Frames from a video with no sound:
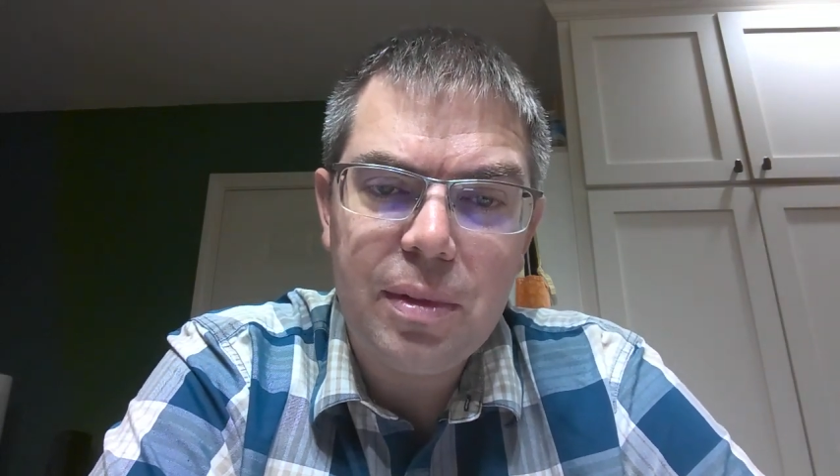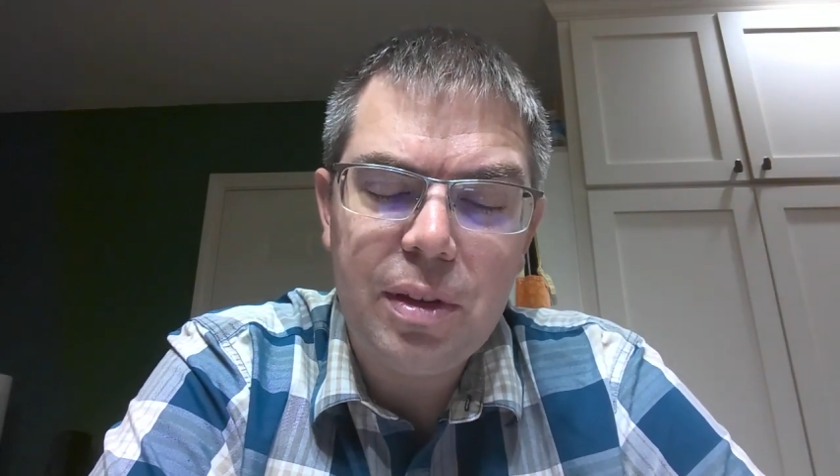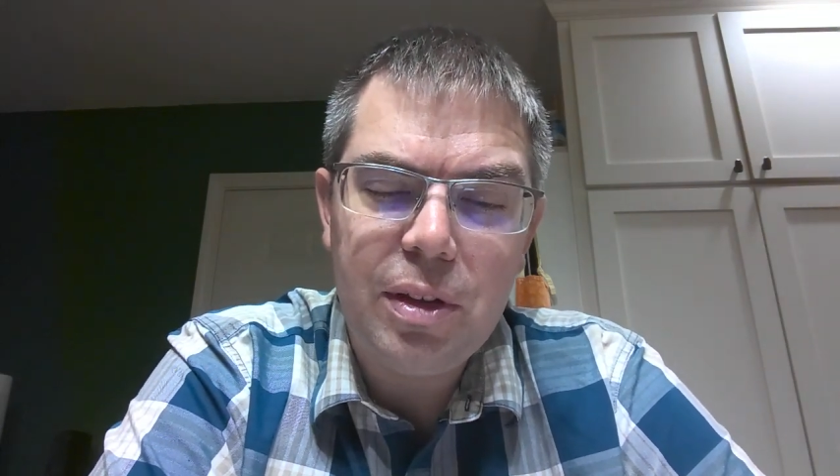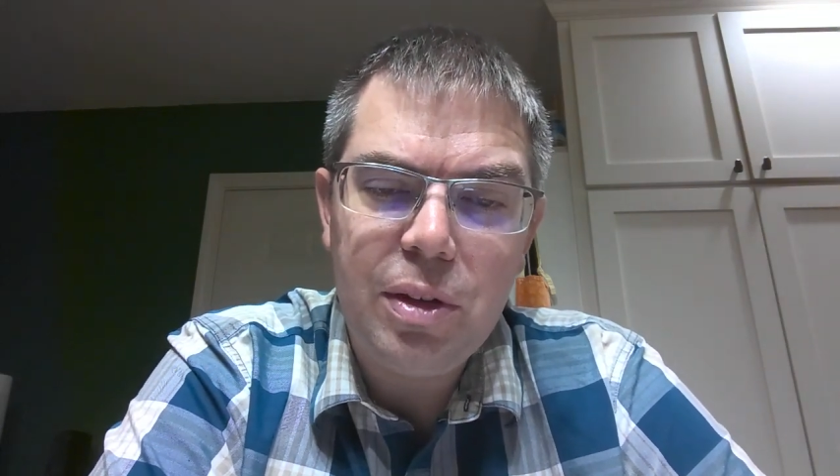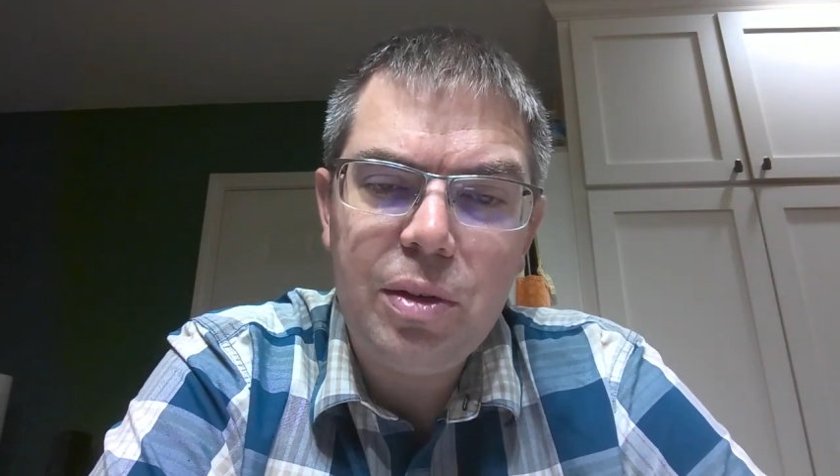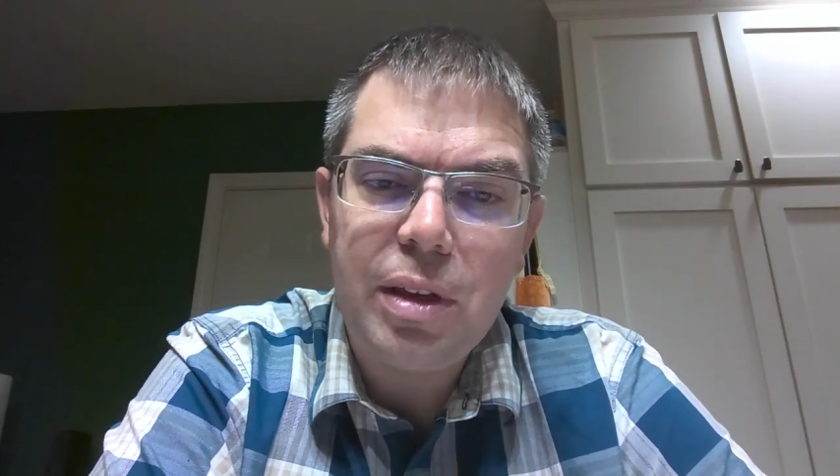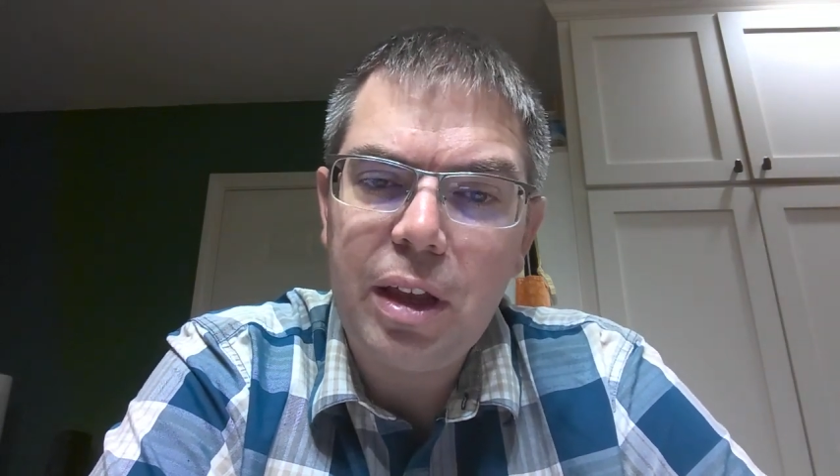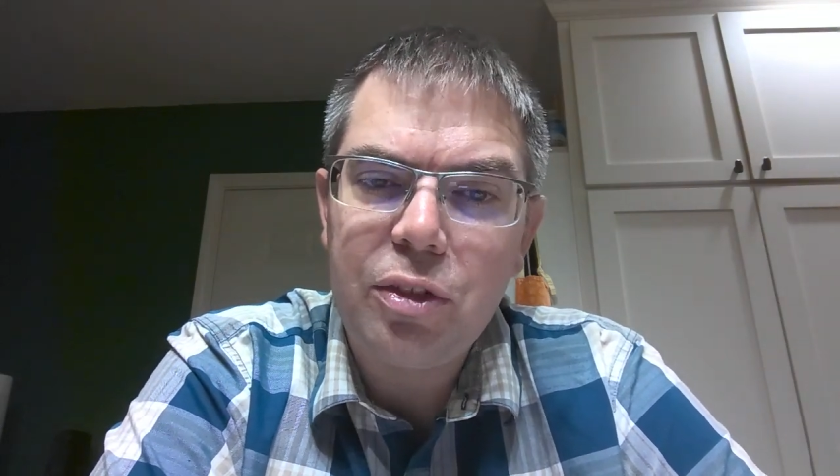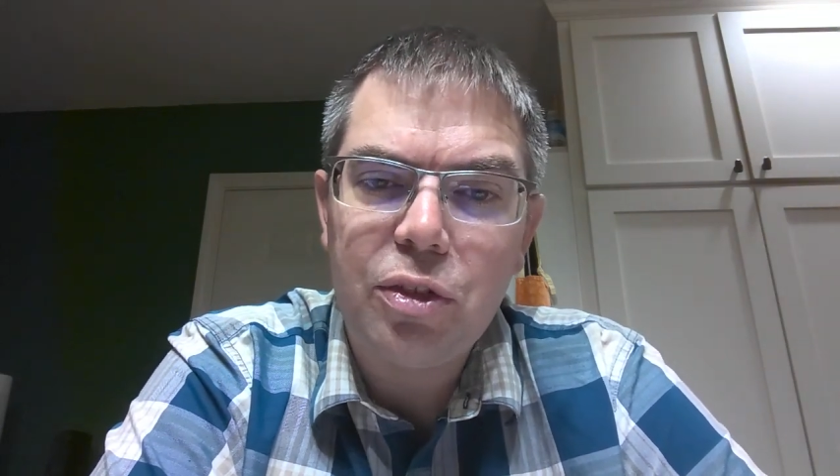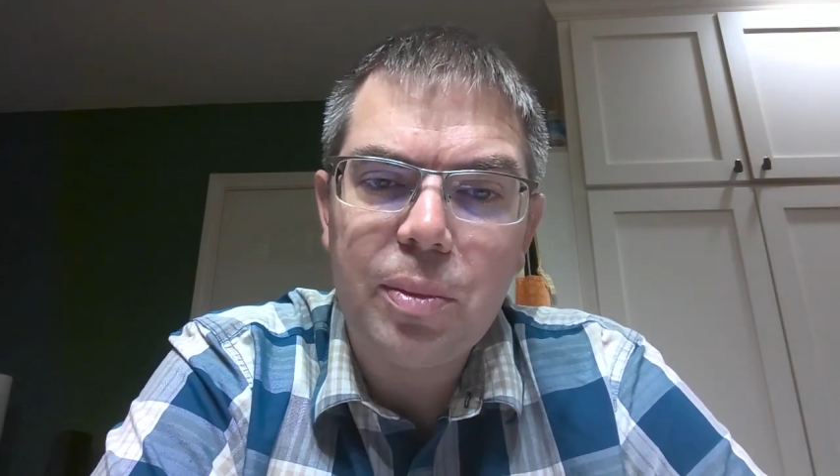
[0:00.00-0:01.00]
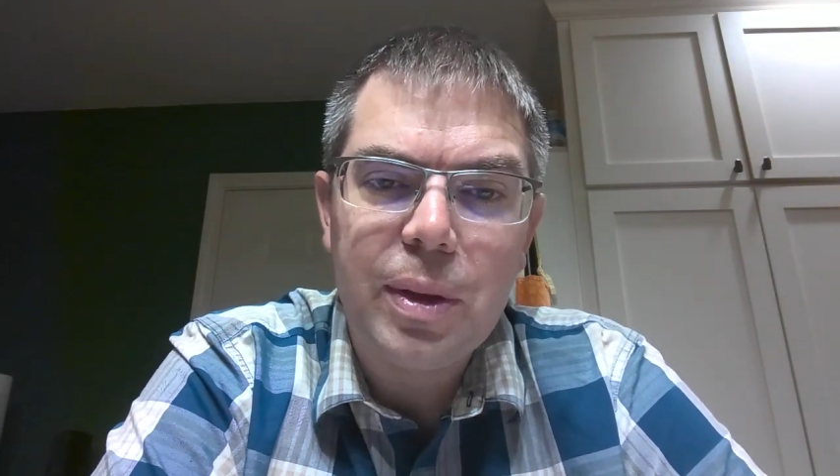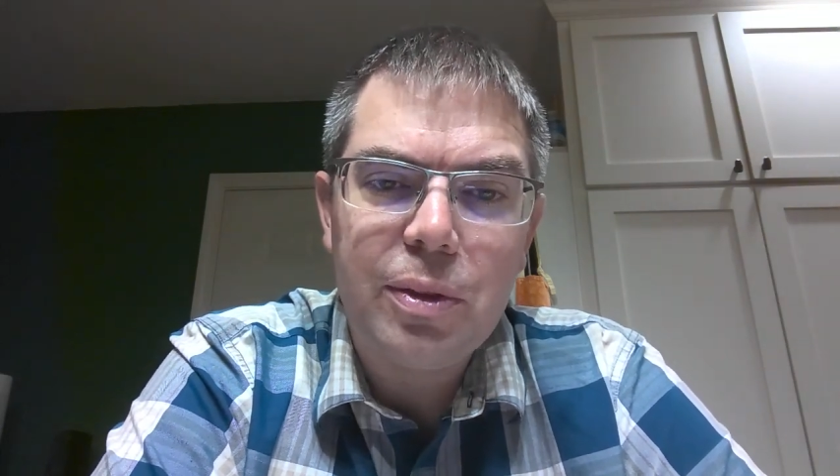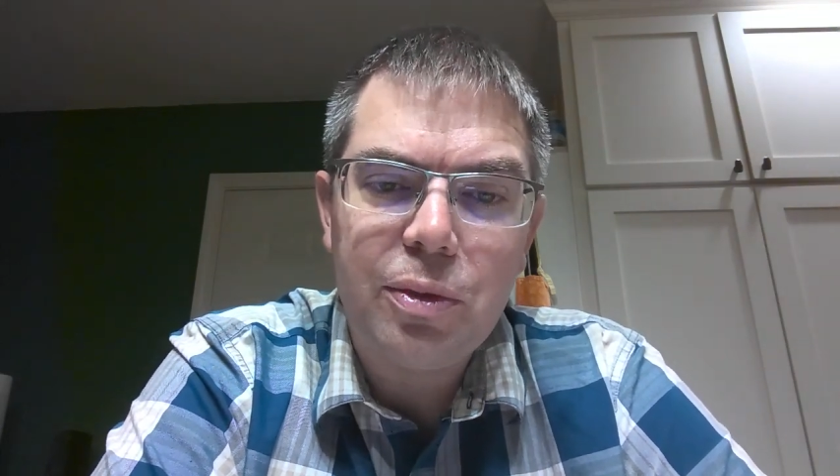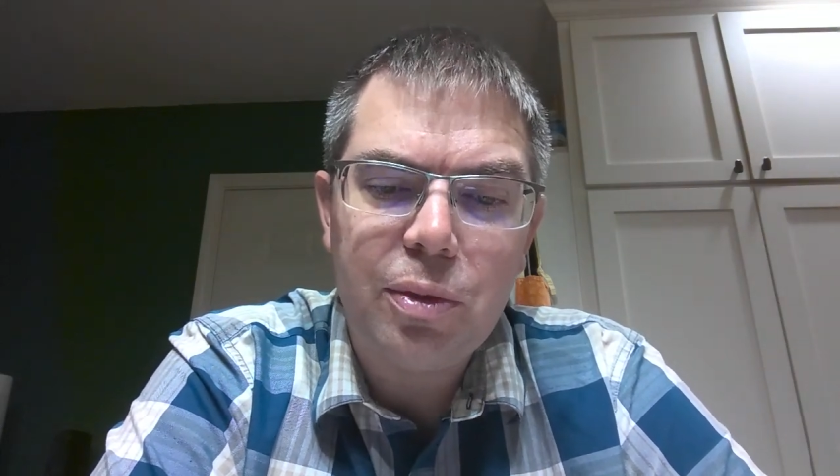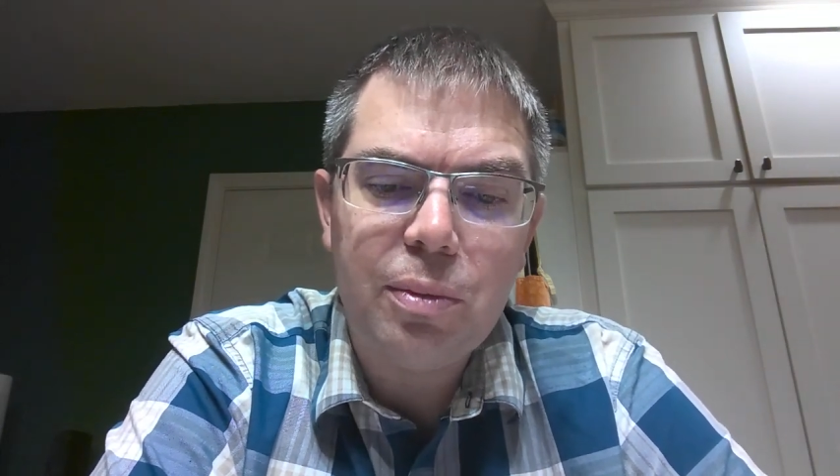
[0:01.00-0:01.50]
New
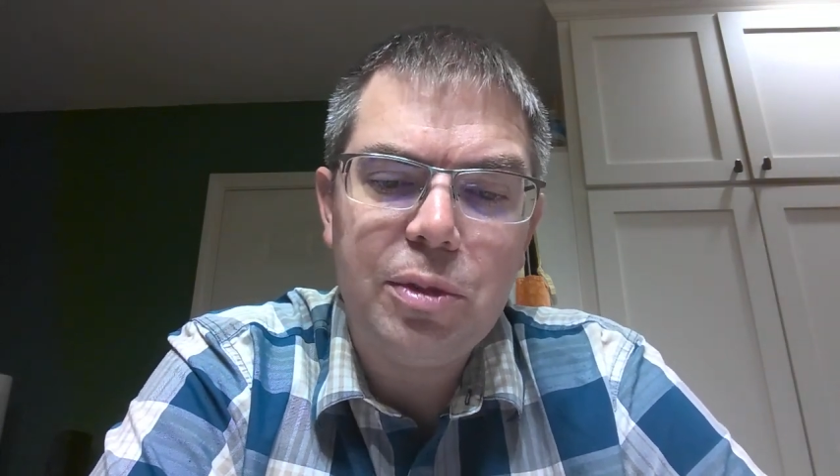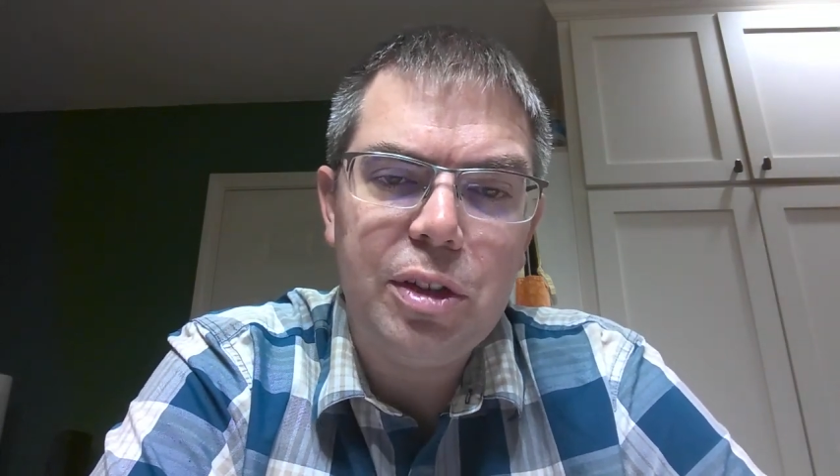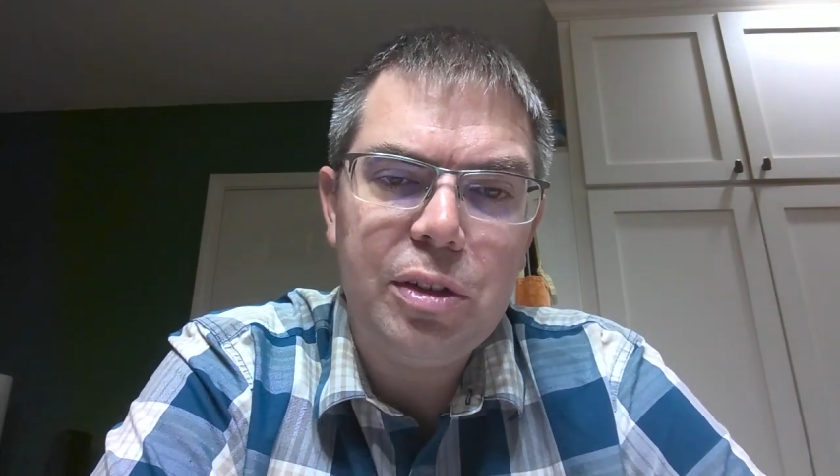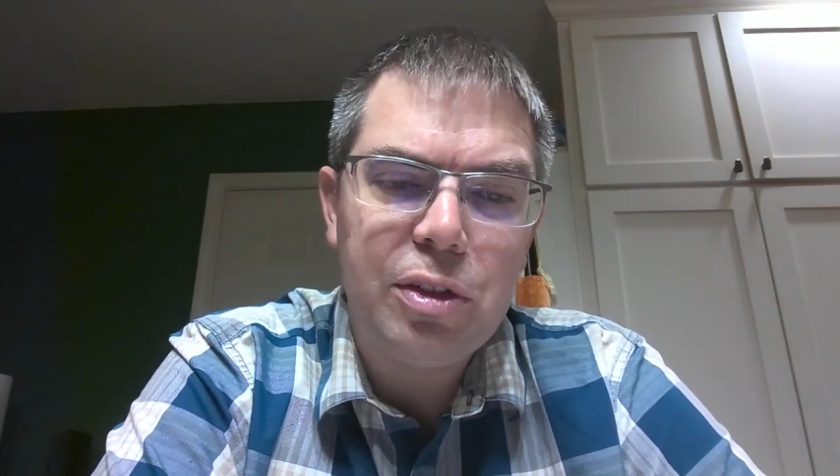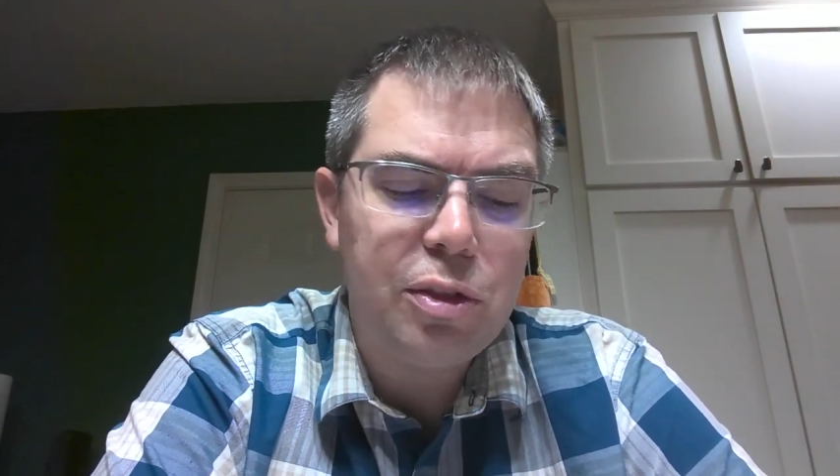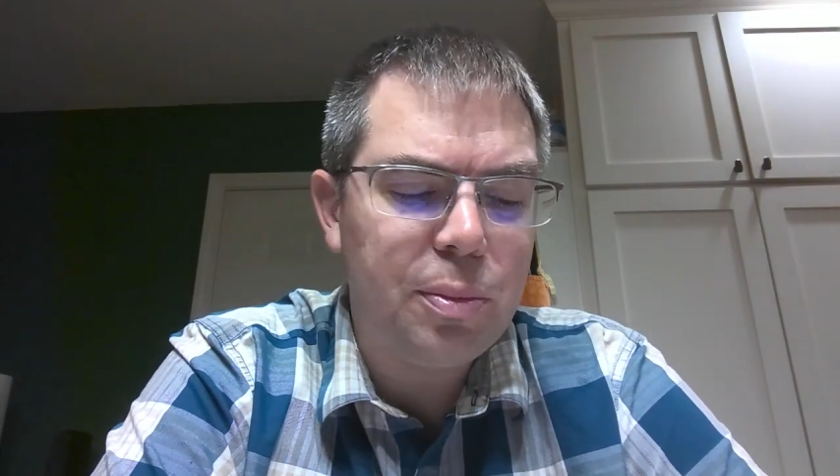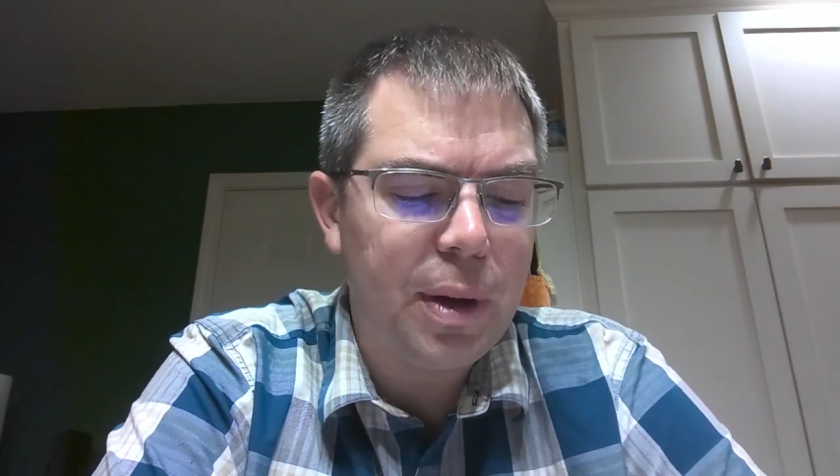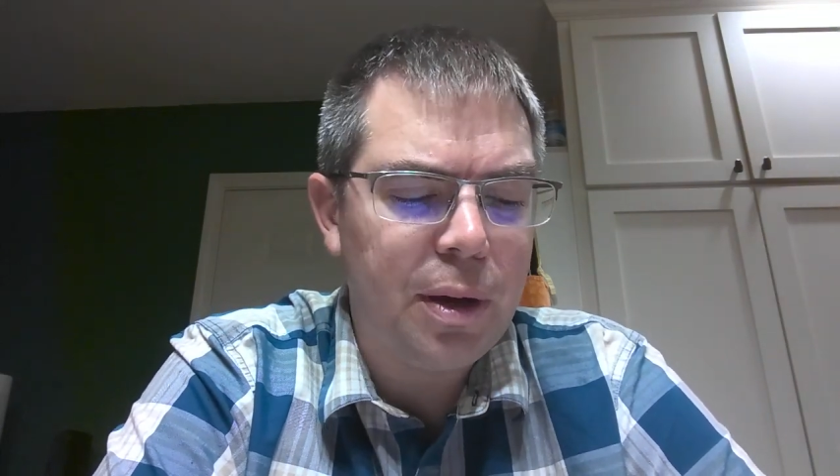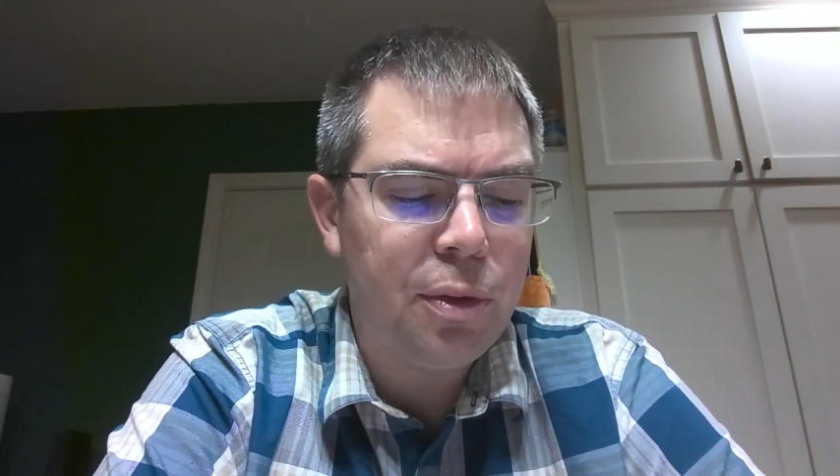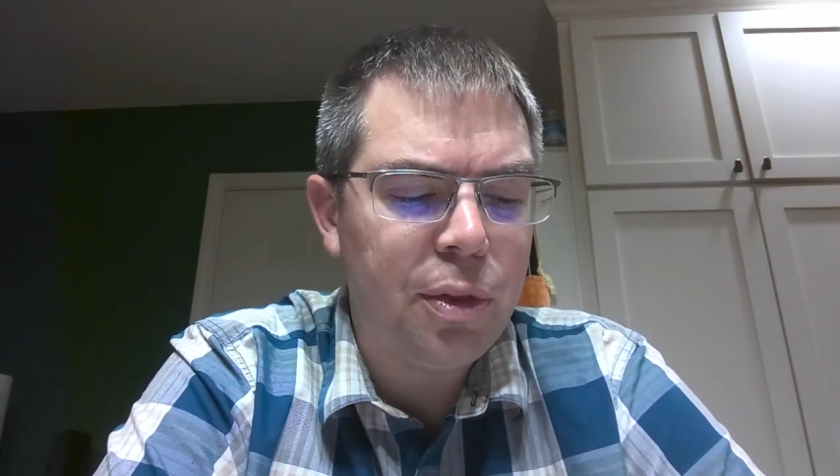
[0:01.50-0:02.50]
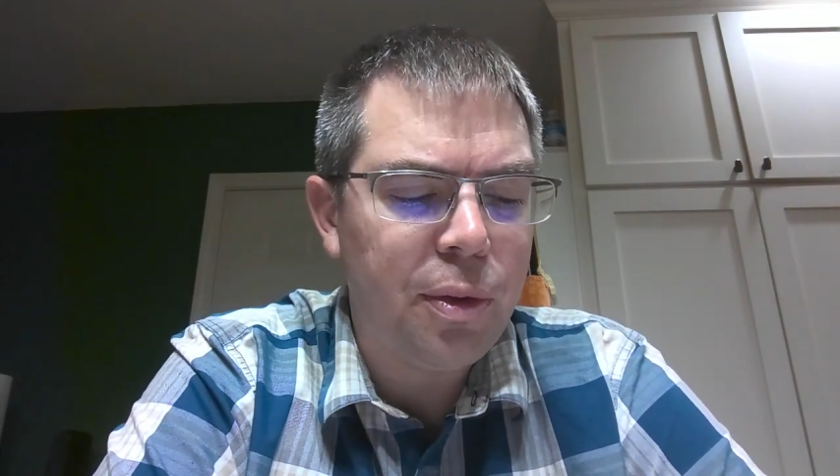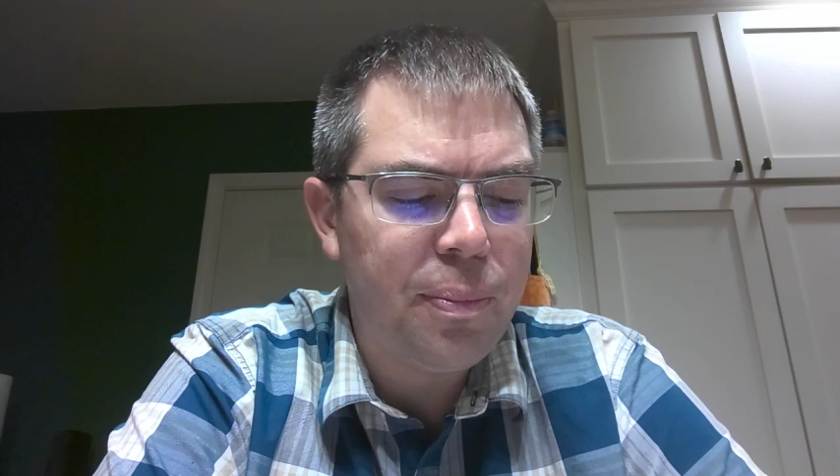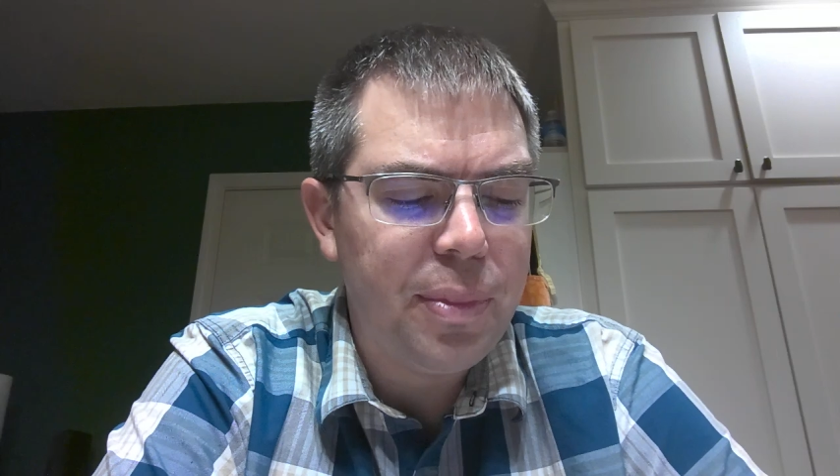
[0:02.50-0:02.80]
Testament from Jesus' mouth.